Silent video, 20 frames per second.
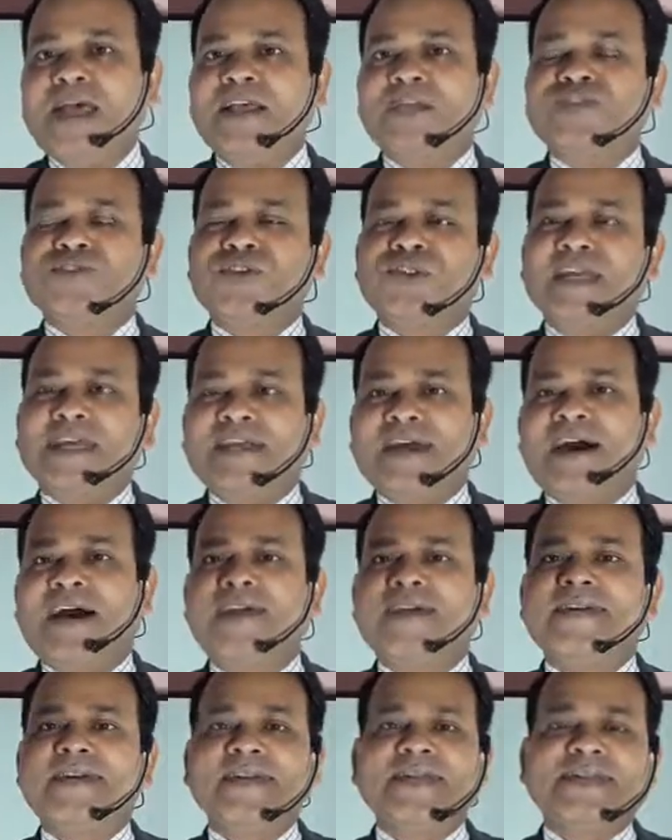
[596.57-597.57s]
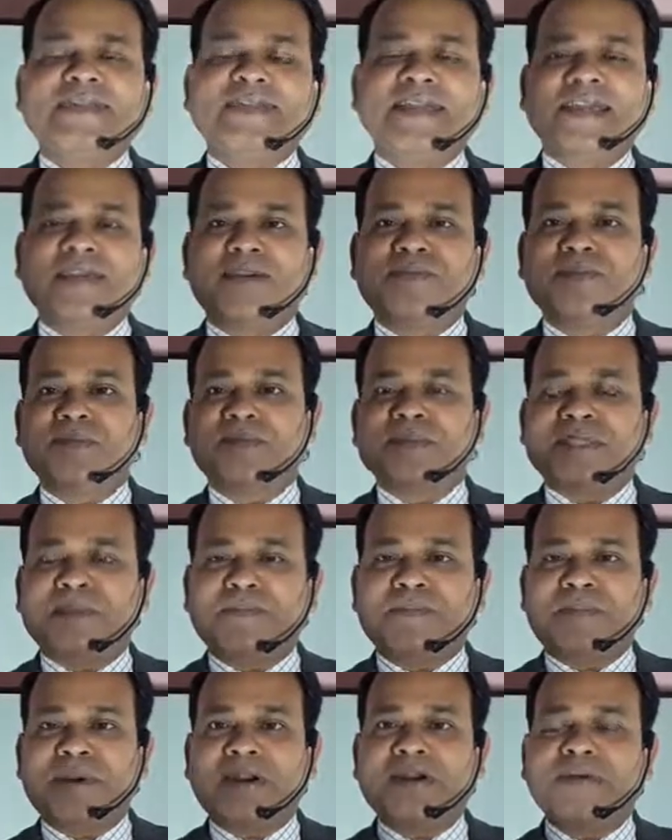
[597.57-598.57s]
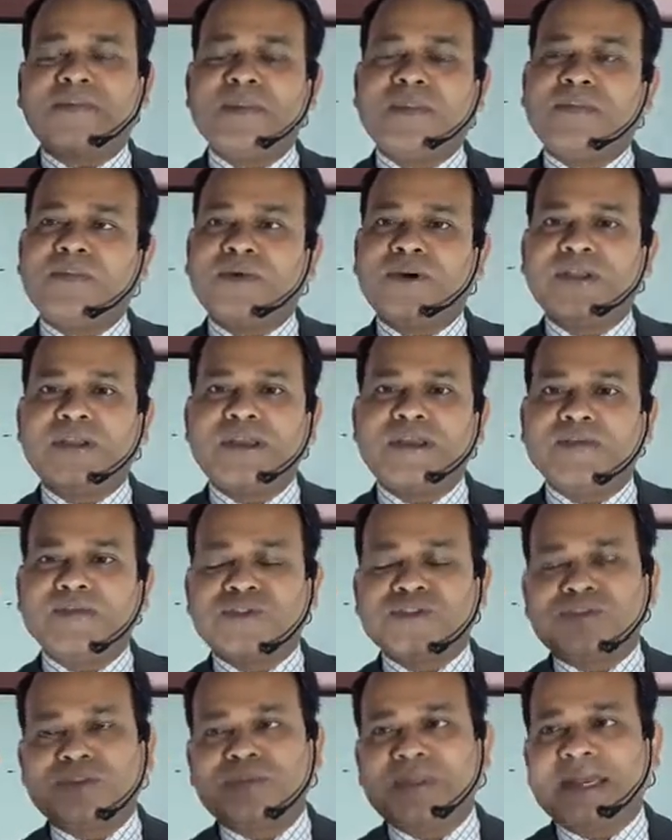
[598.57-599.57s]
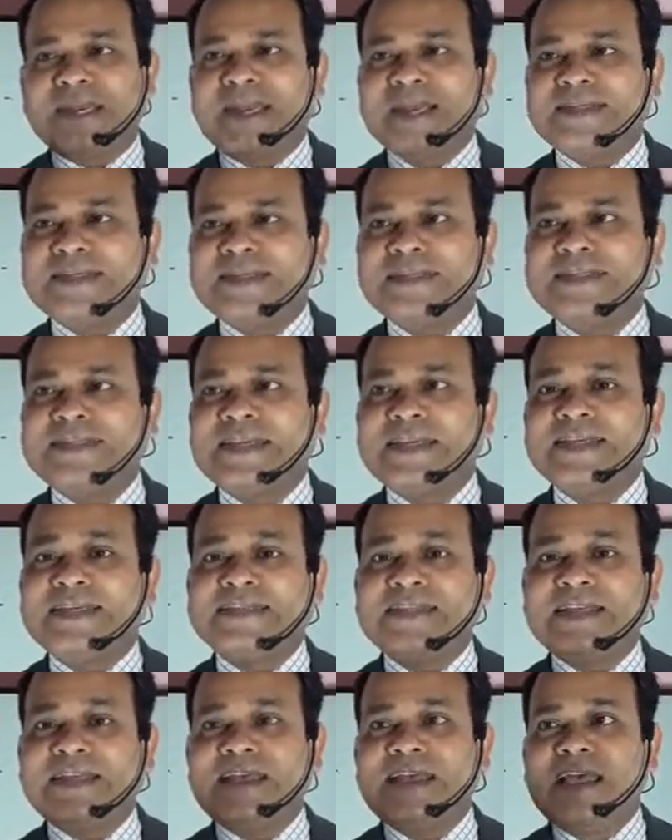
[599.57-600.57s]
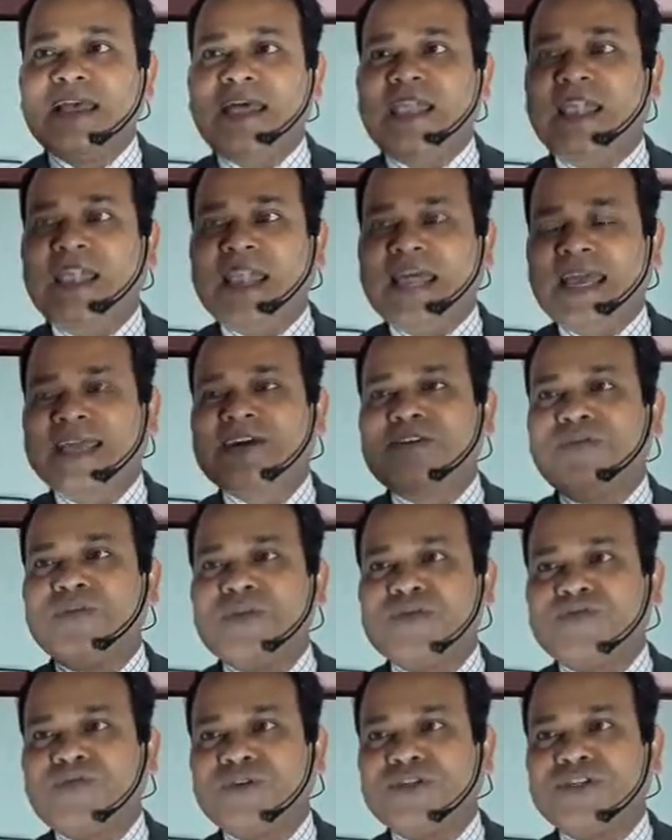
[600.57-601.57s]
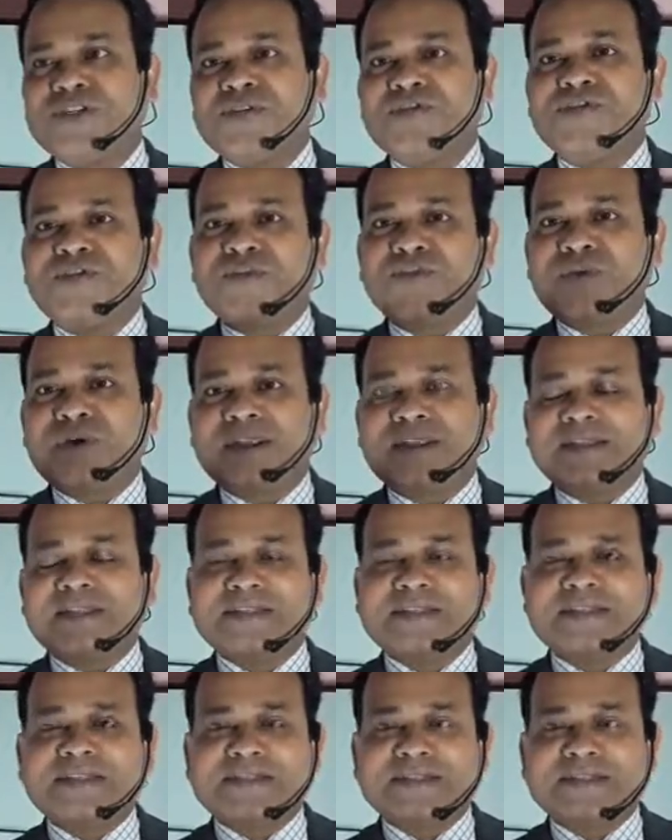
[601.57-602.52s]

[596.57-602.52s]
So that artery is taken from some part of the body, and most of the cases it is the leg of the person from where this is